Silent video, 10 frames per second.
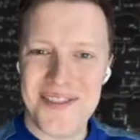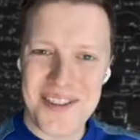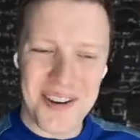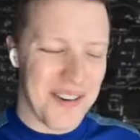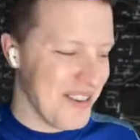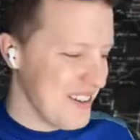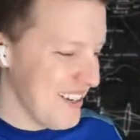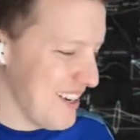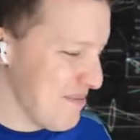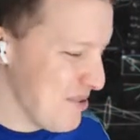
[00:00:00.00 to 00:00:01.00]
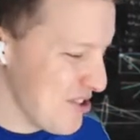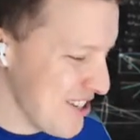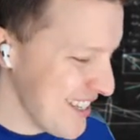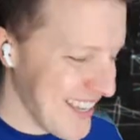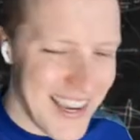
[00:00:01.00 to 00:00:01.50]
so I
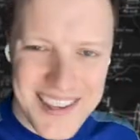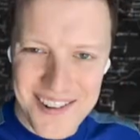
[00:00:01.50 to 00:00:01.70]
appreciate that.